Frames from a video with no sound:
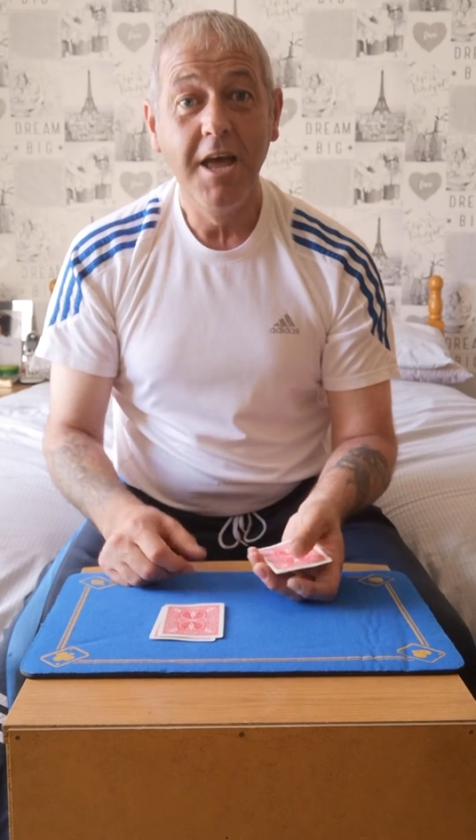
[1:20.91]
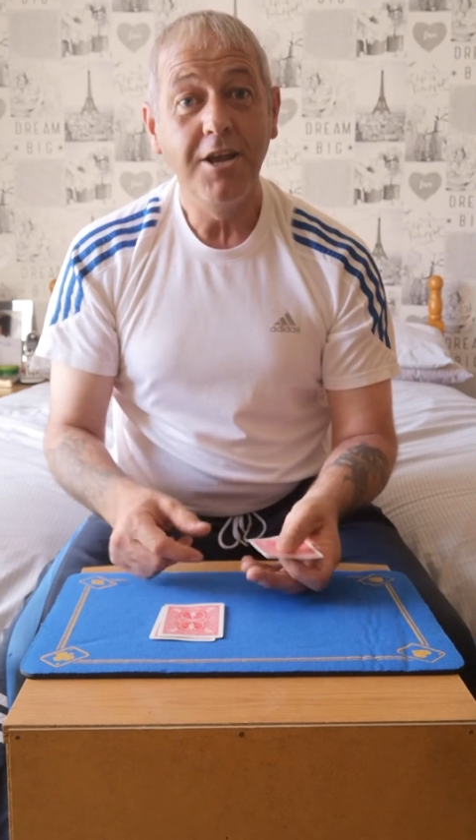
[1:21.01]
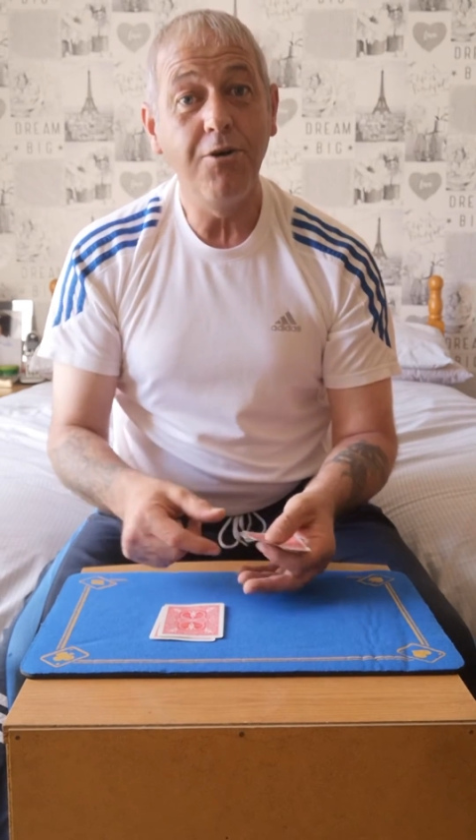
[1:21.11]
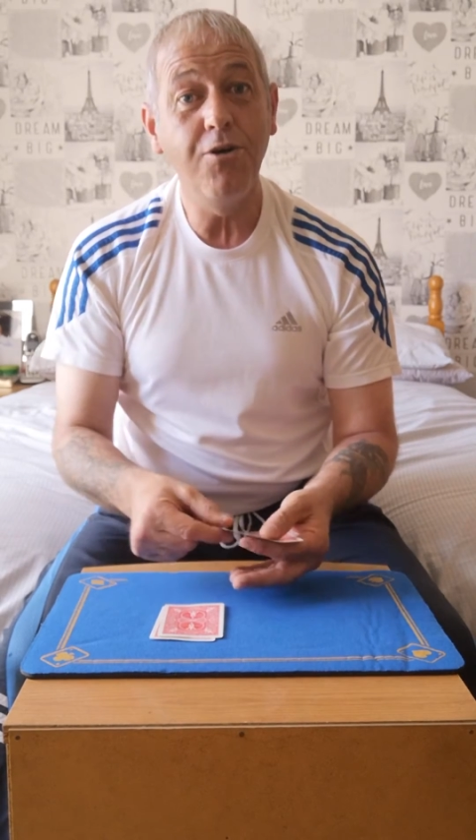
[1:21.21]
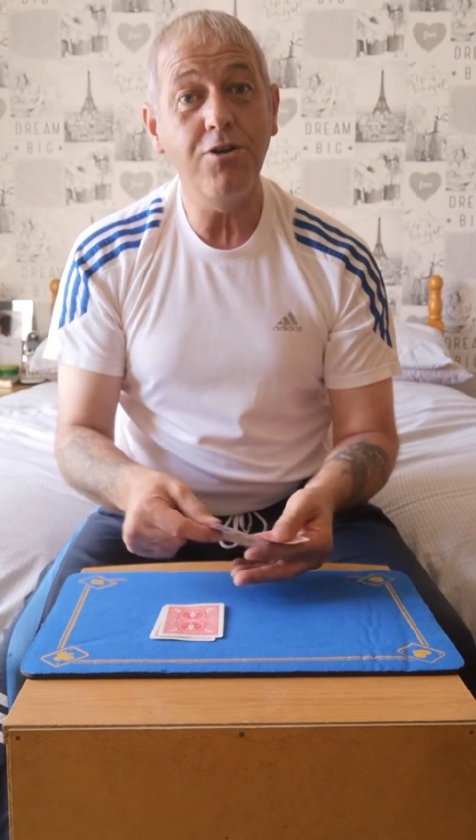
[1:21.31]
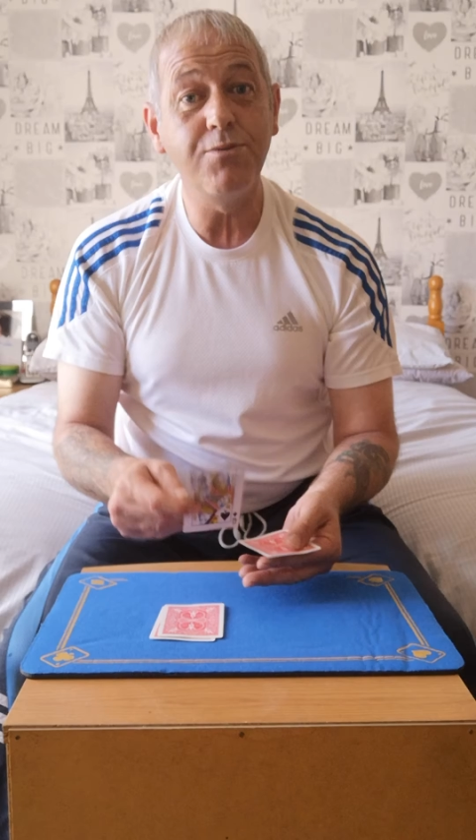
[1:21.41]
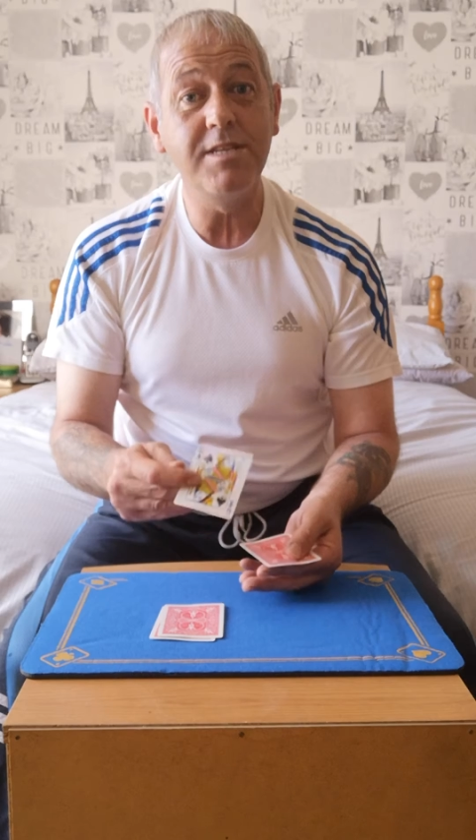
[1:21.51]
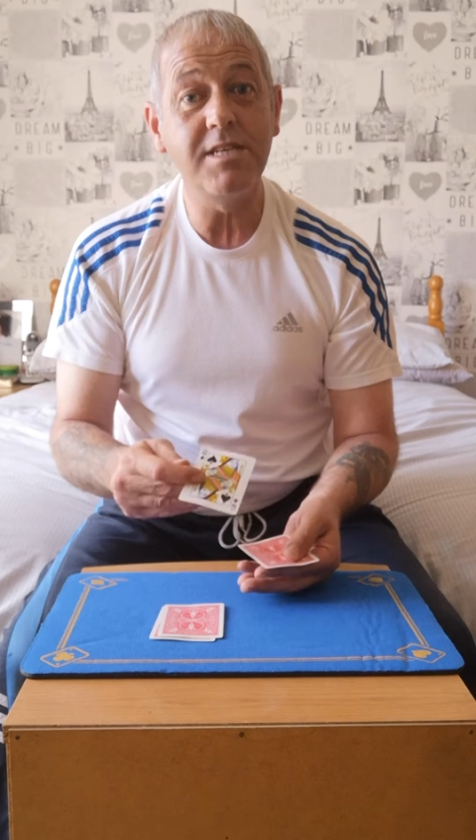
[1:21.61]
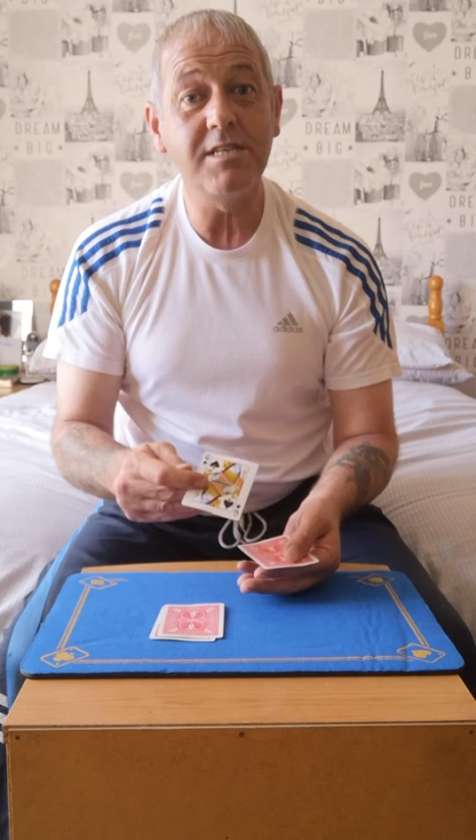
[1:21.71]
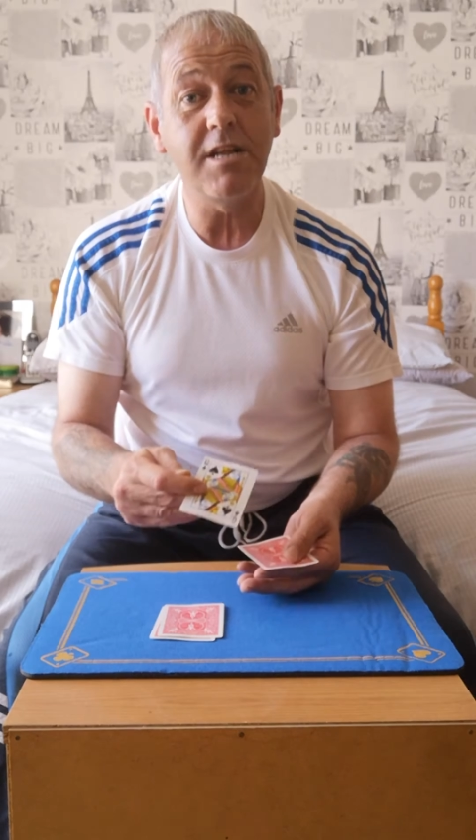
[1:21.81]
Now her twin
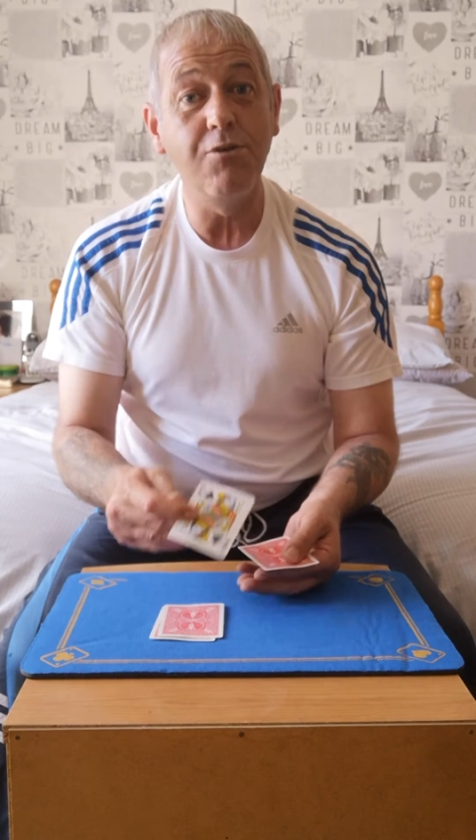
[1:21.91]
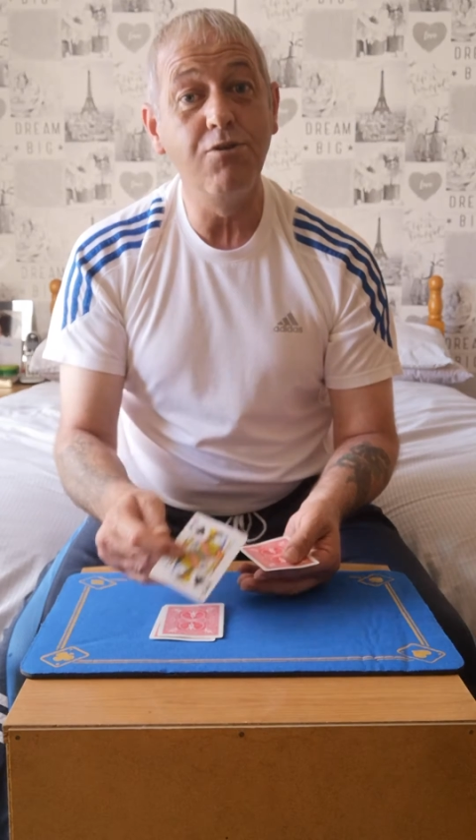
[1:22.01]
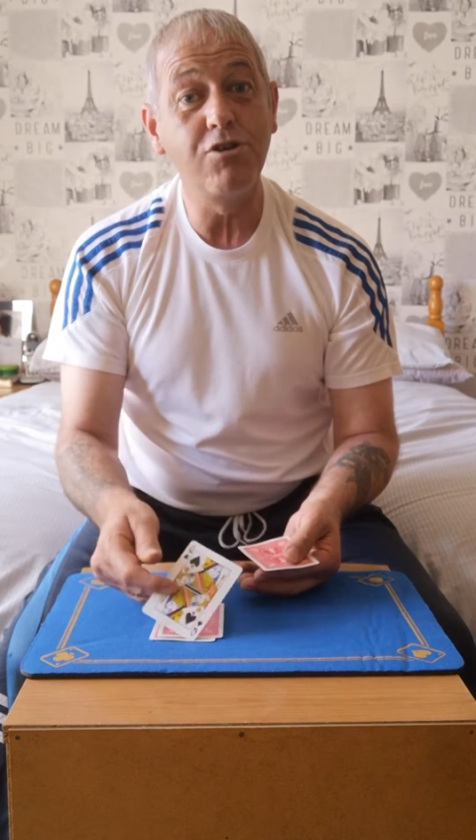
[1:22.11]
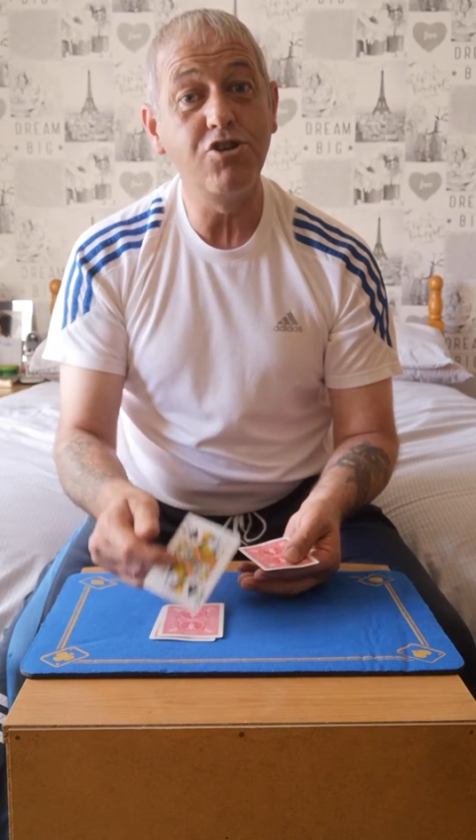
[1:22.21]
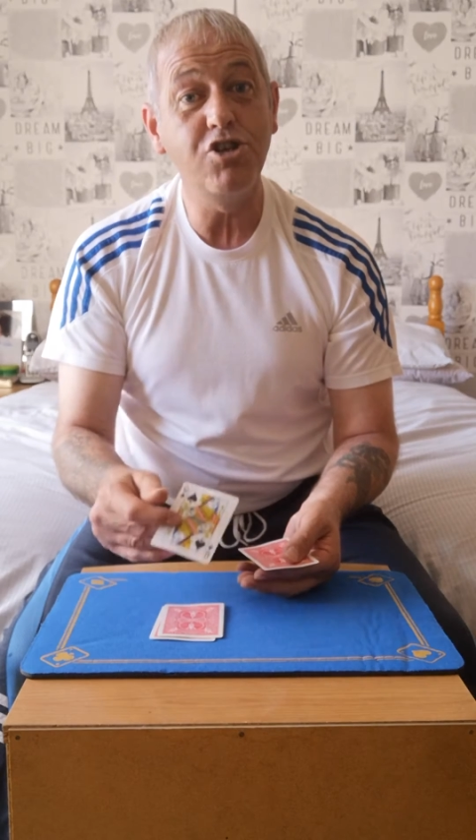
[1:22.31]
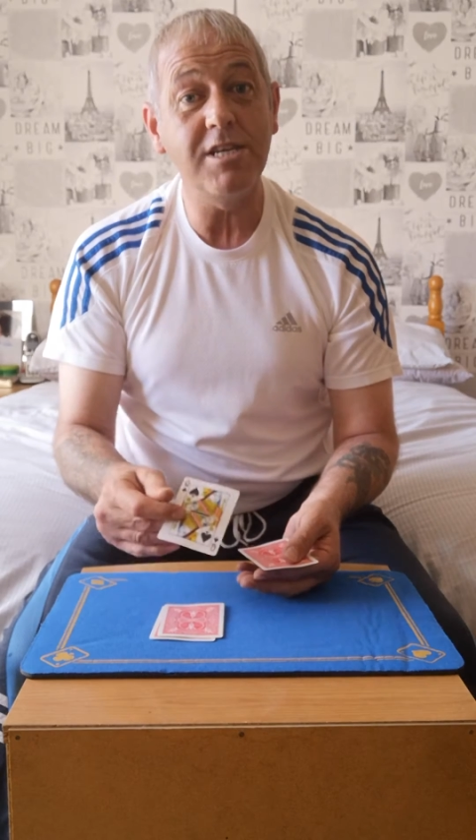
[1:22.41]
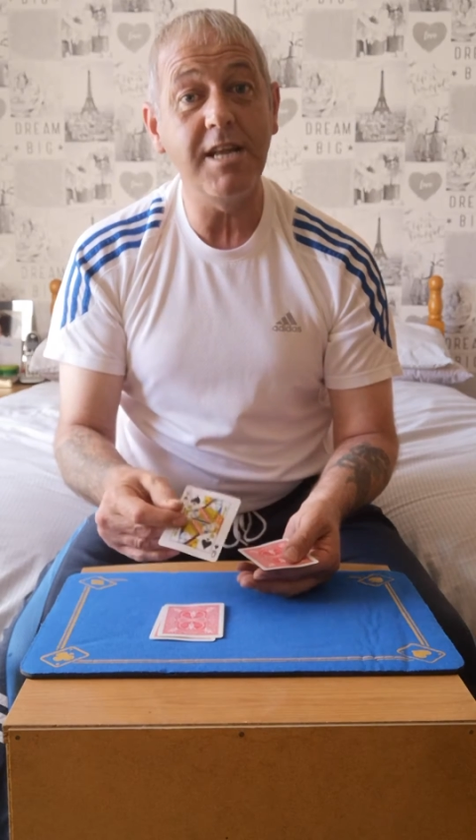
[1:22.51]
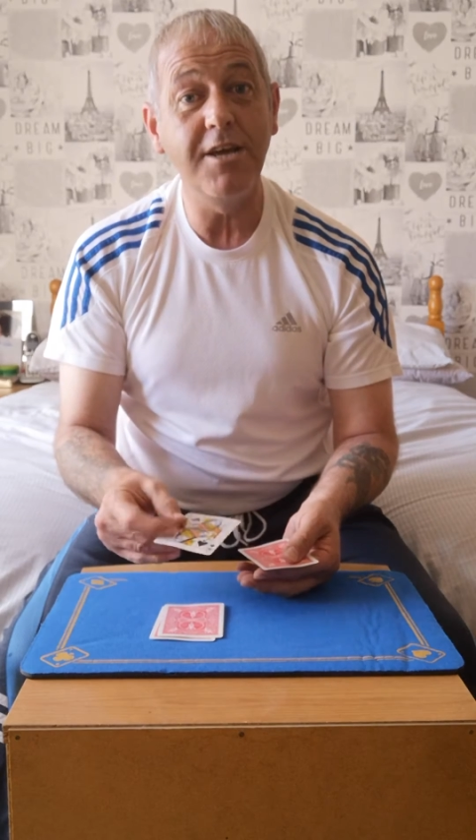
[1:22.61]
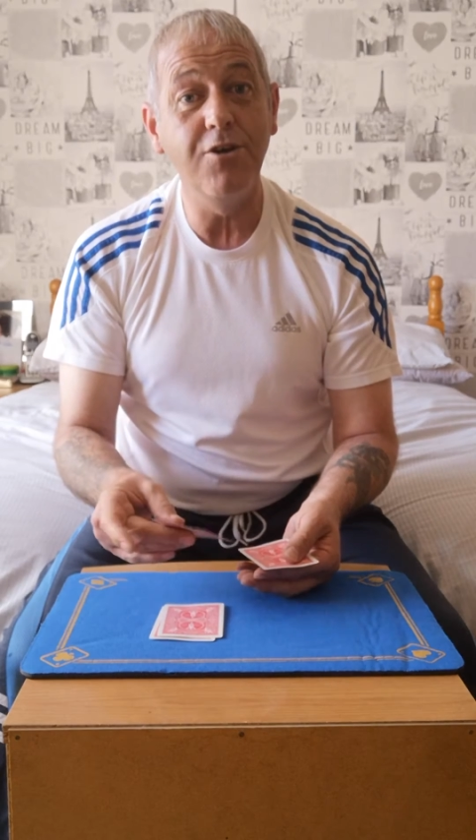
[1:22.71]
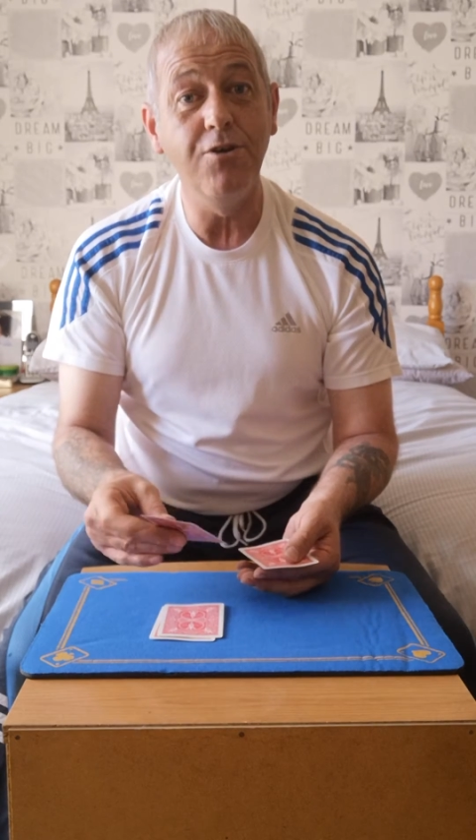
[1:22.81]
sister, who looks just
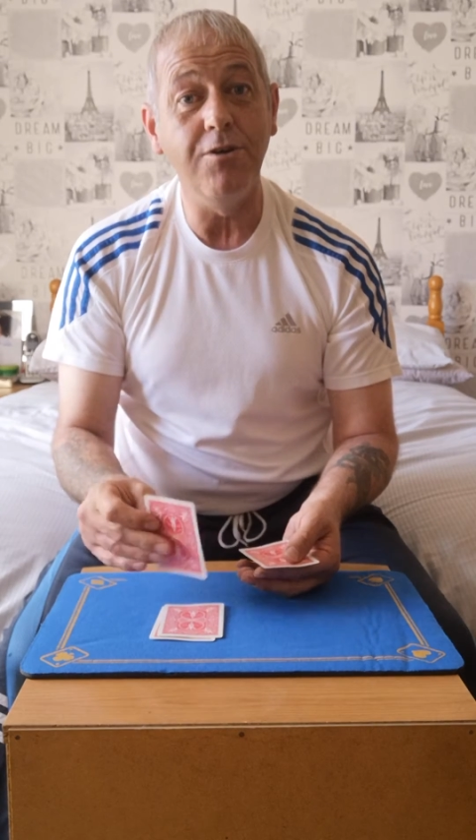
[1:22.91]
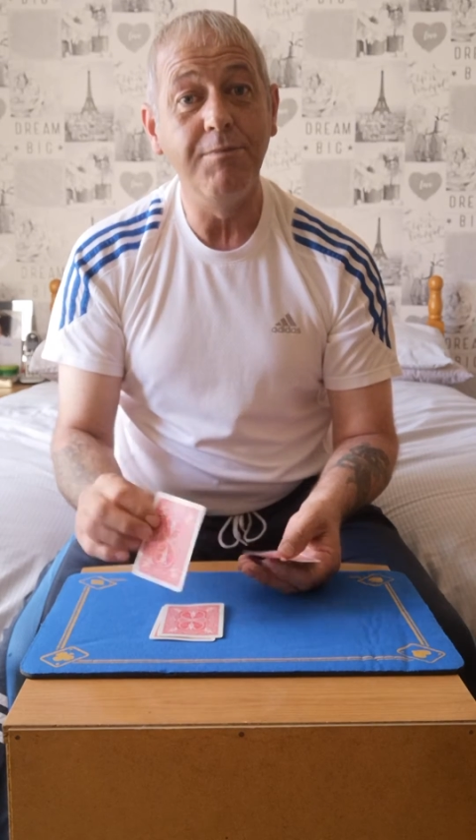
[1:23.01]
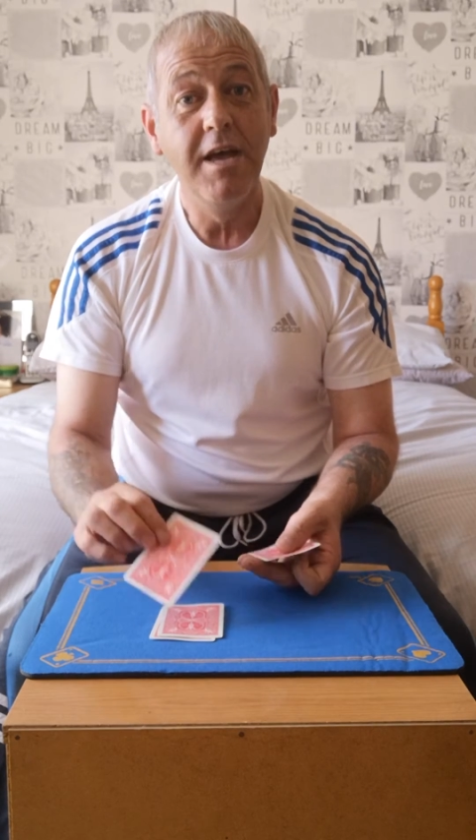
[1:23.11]
like her,